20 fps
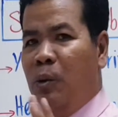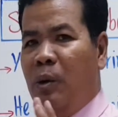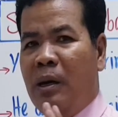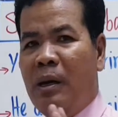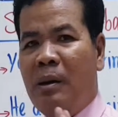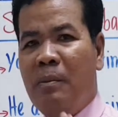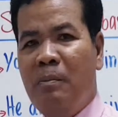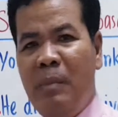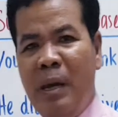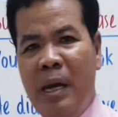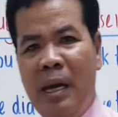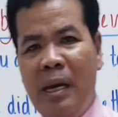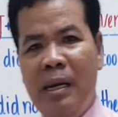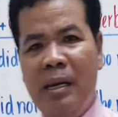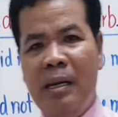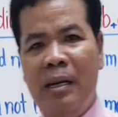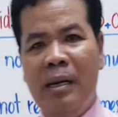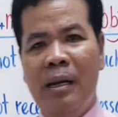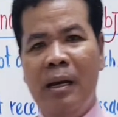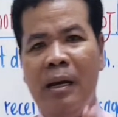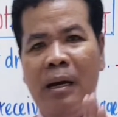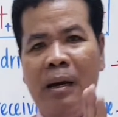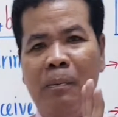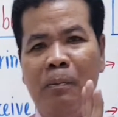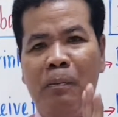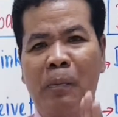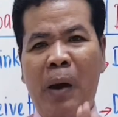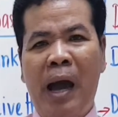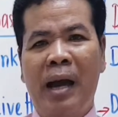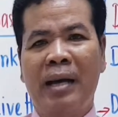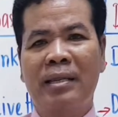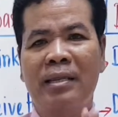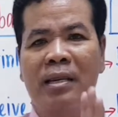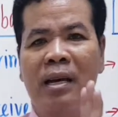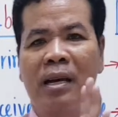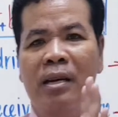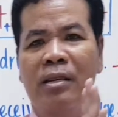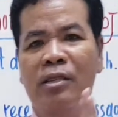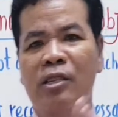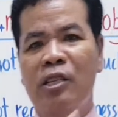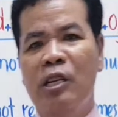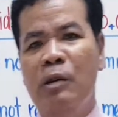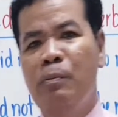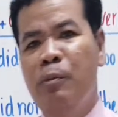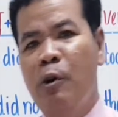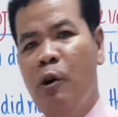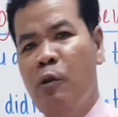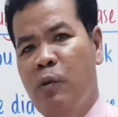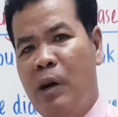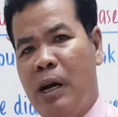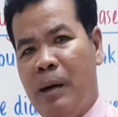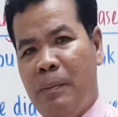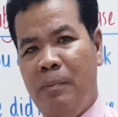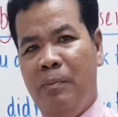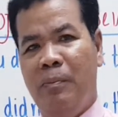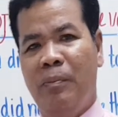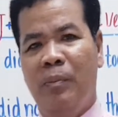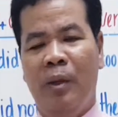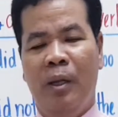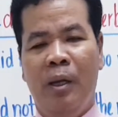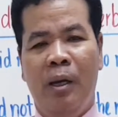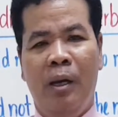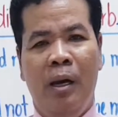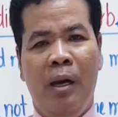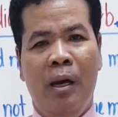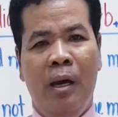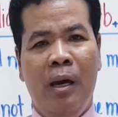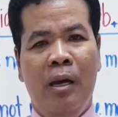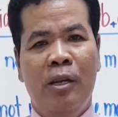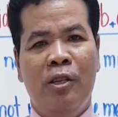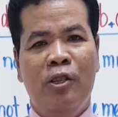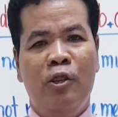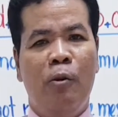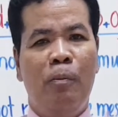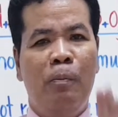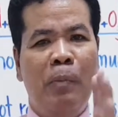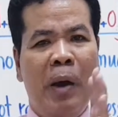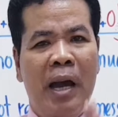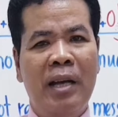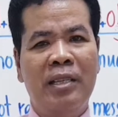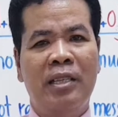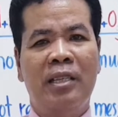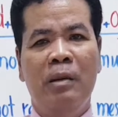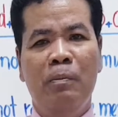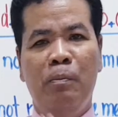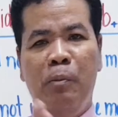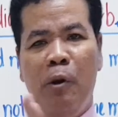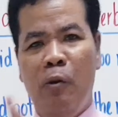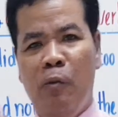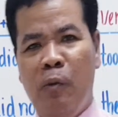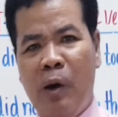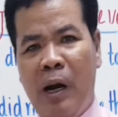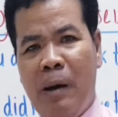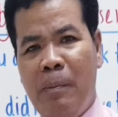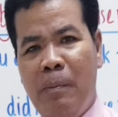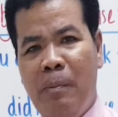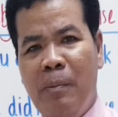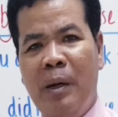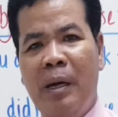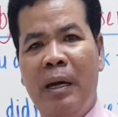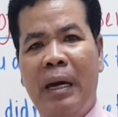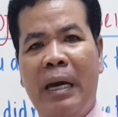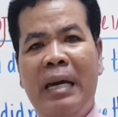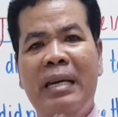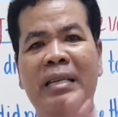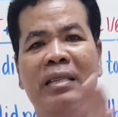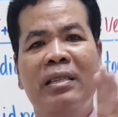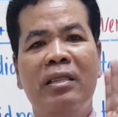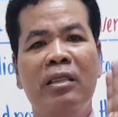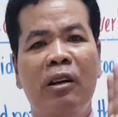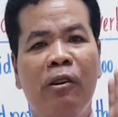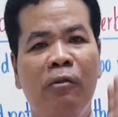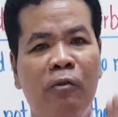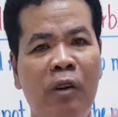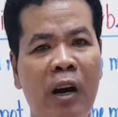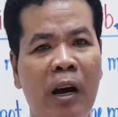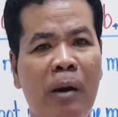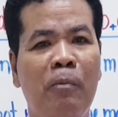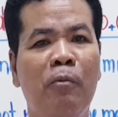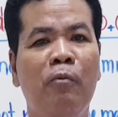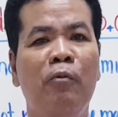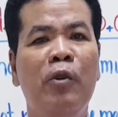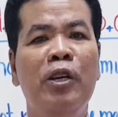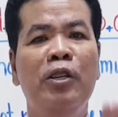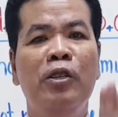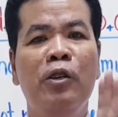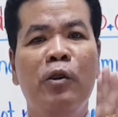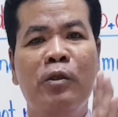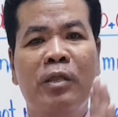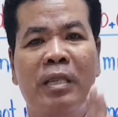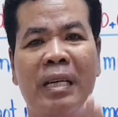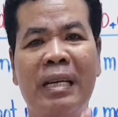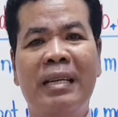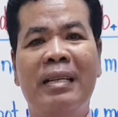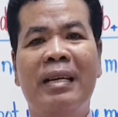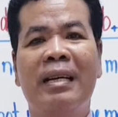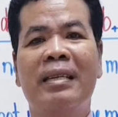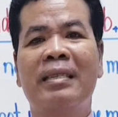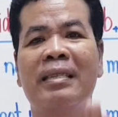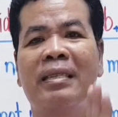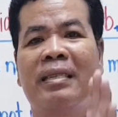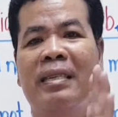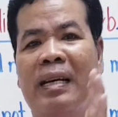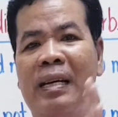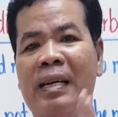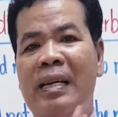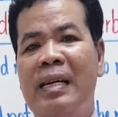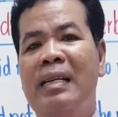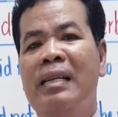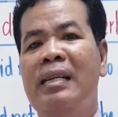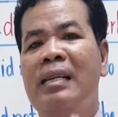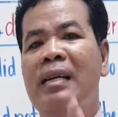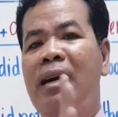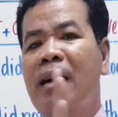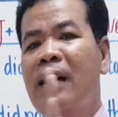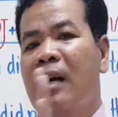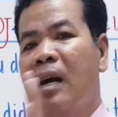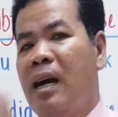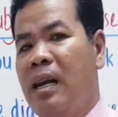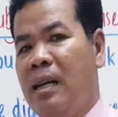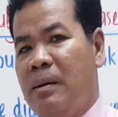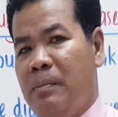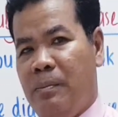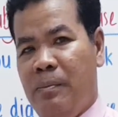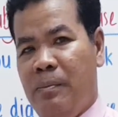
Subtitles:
means past simple verb. So past simple verb is the verb we use in the second column.